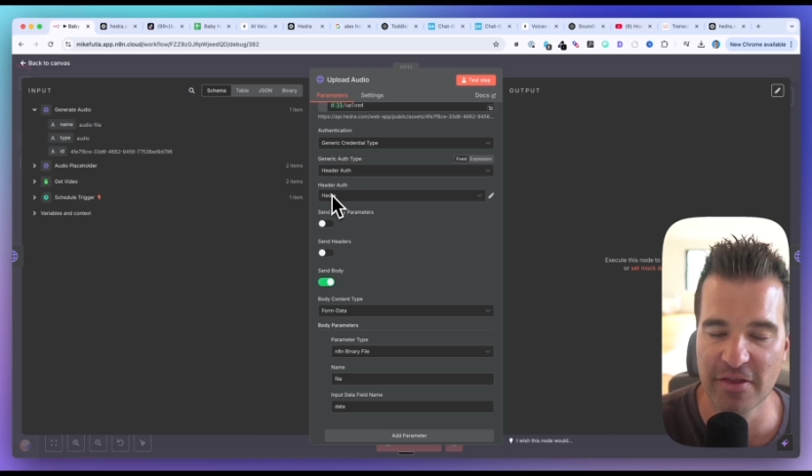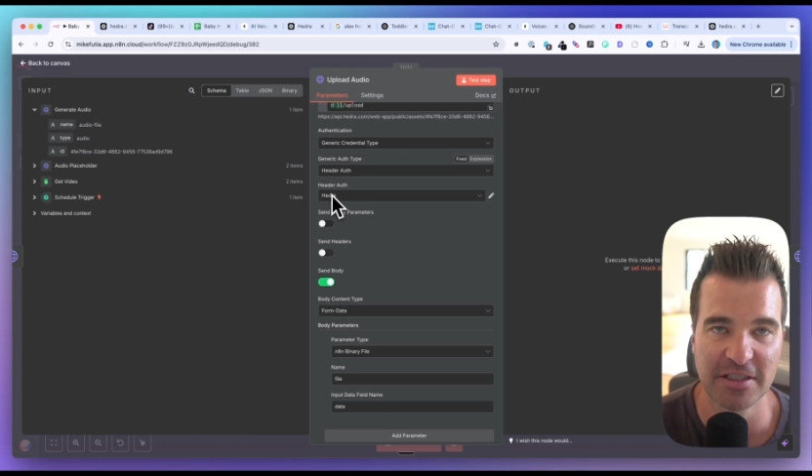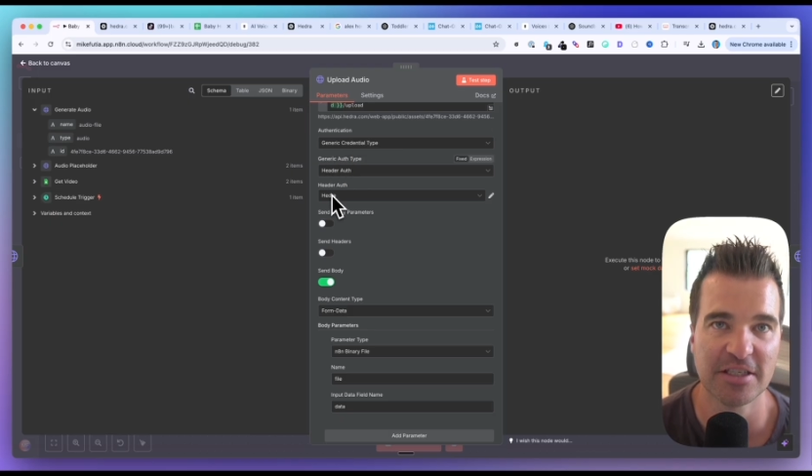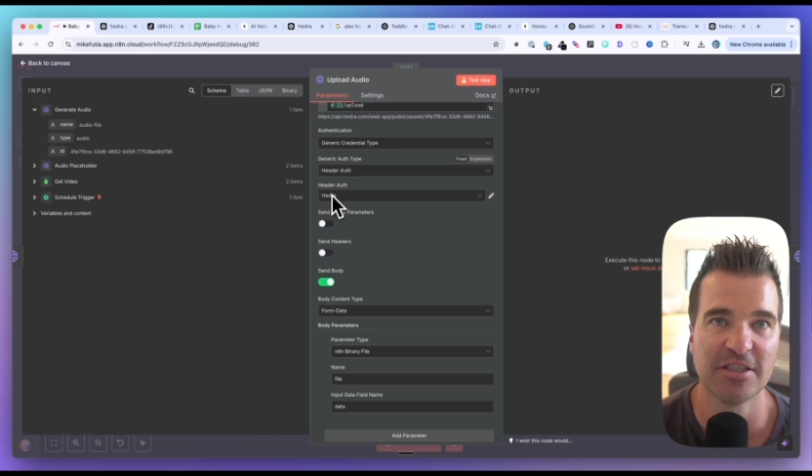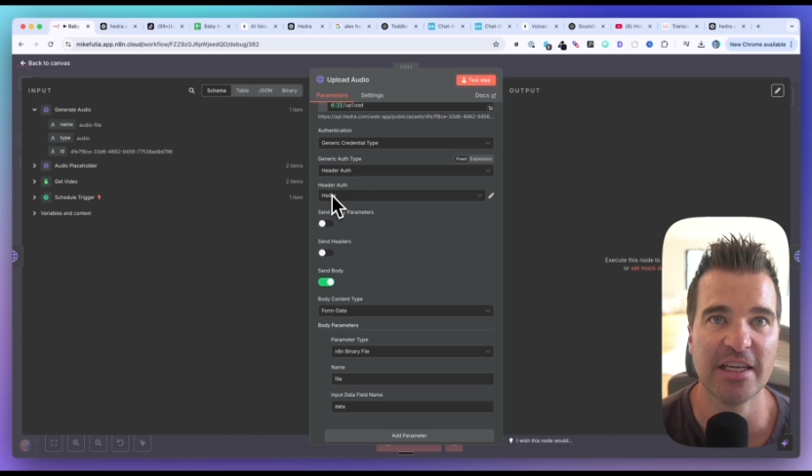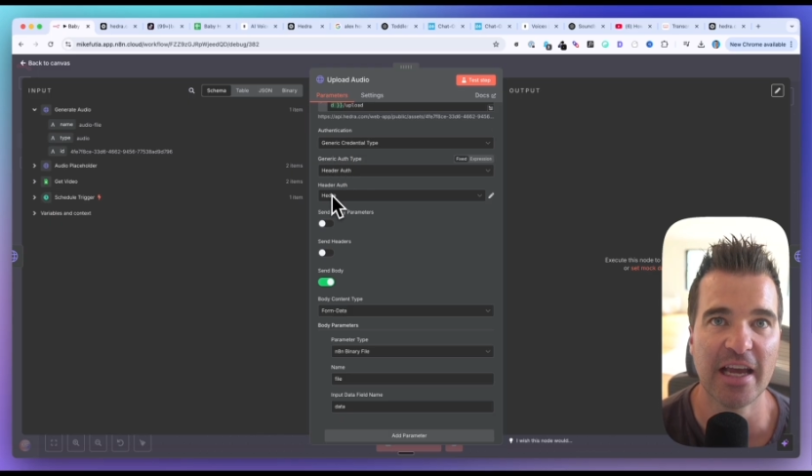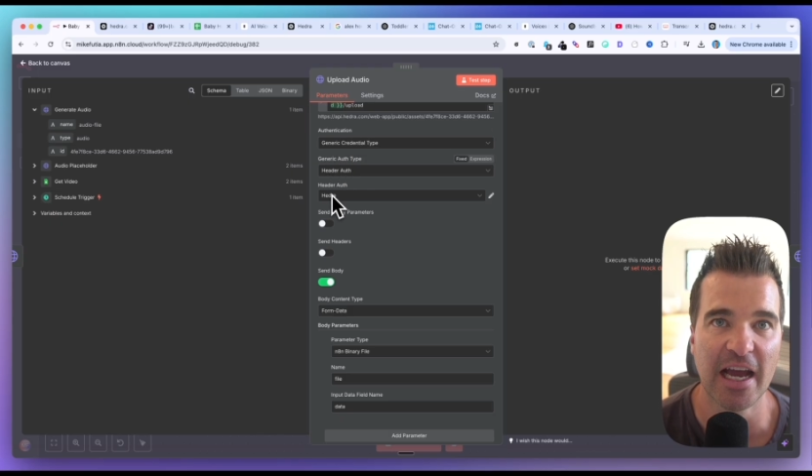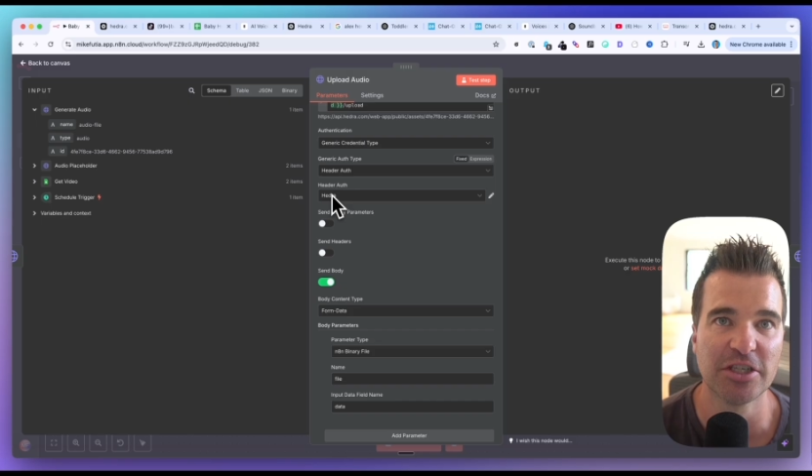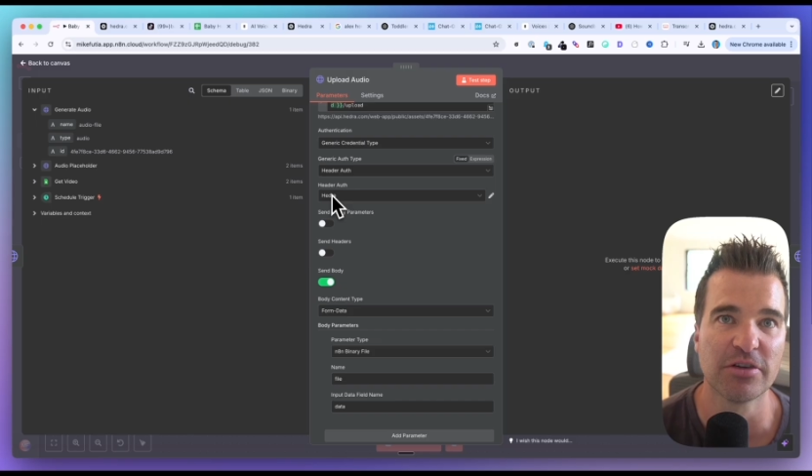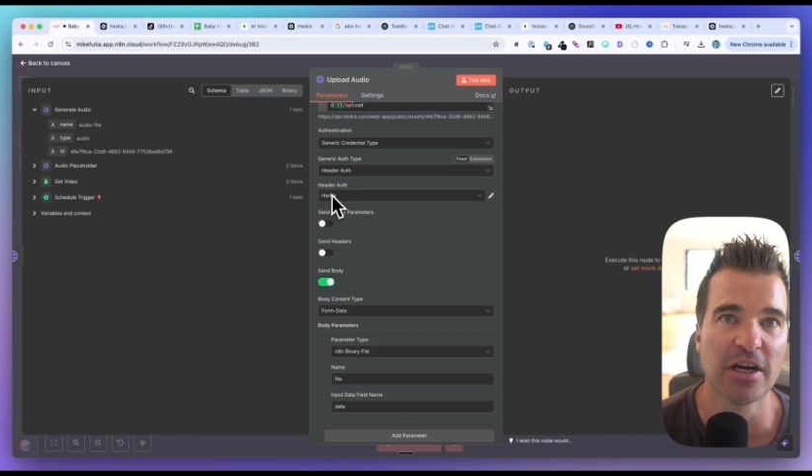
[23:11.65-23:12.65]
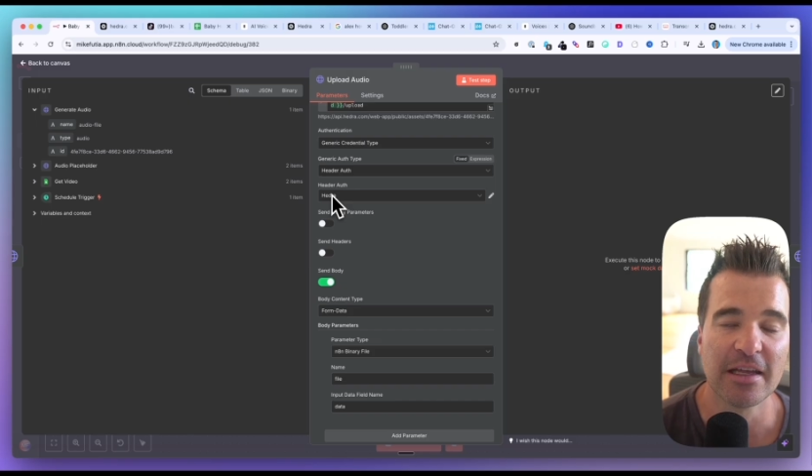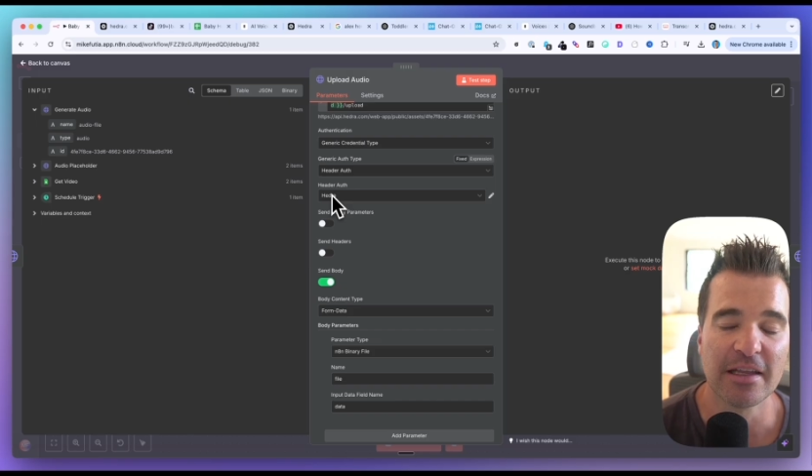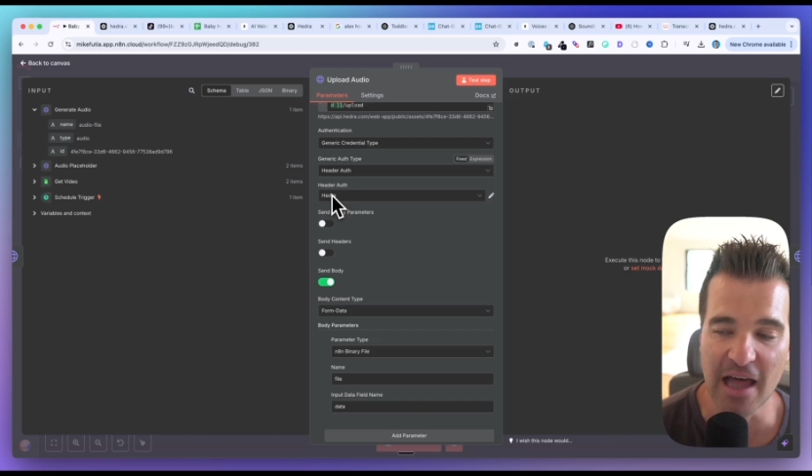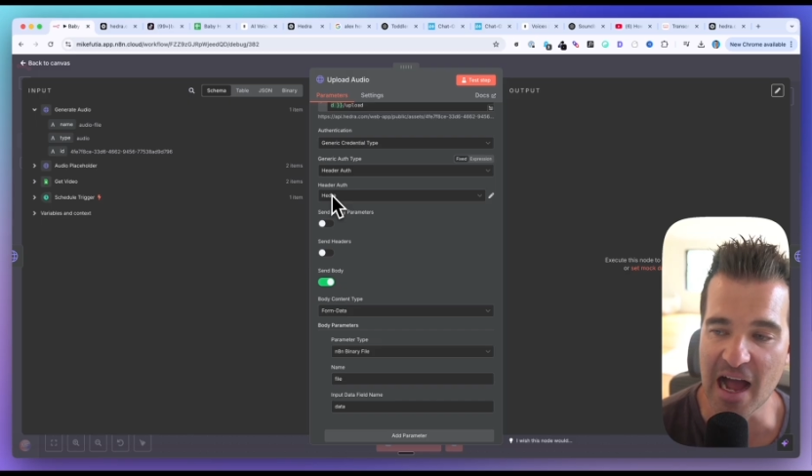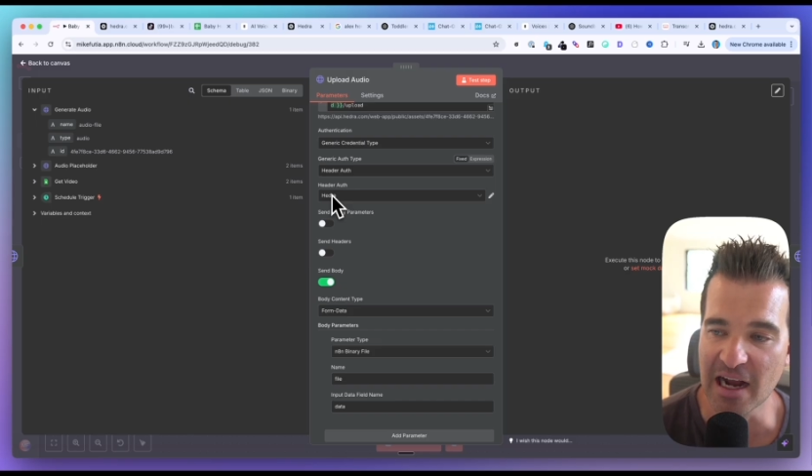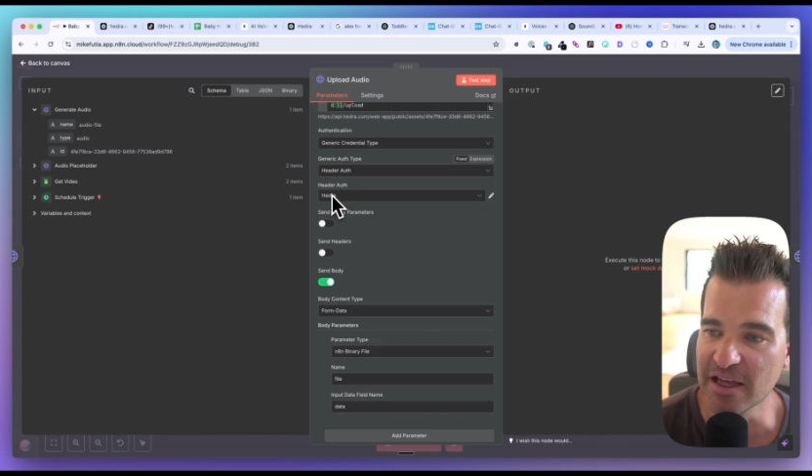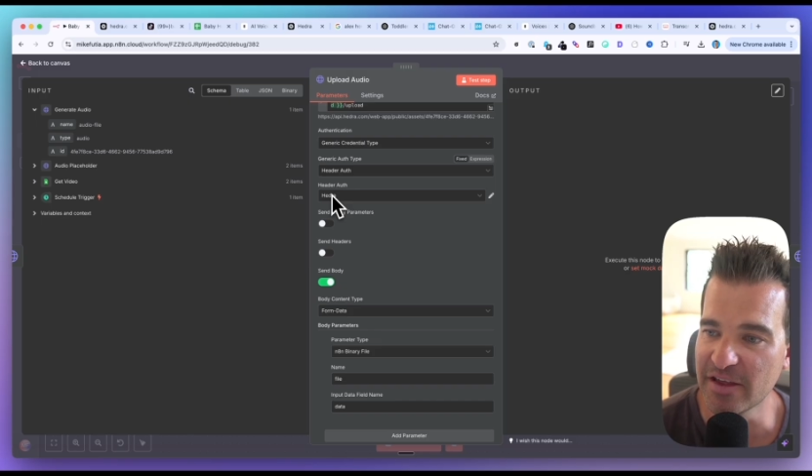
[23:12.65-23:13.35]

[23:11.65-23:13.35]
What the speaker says: this is the Hedra login